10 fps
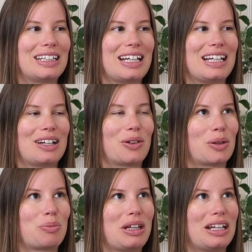lady
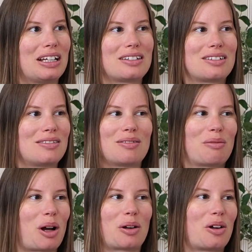or Peanut
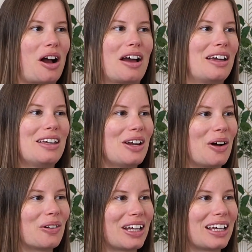are crying, you
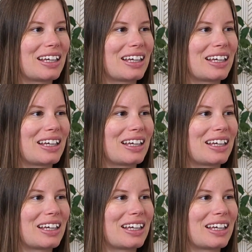know? Like,